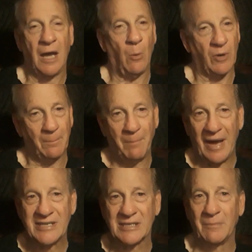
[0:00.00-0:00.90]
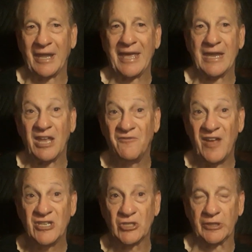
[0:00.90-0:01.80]
I want to buy some land
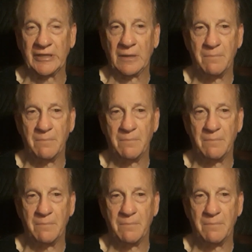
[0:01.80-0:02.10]
eventually,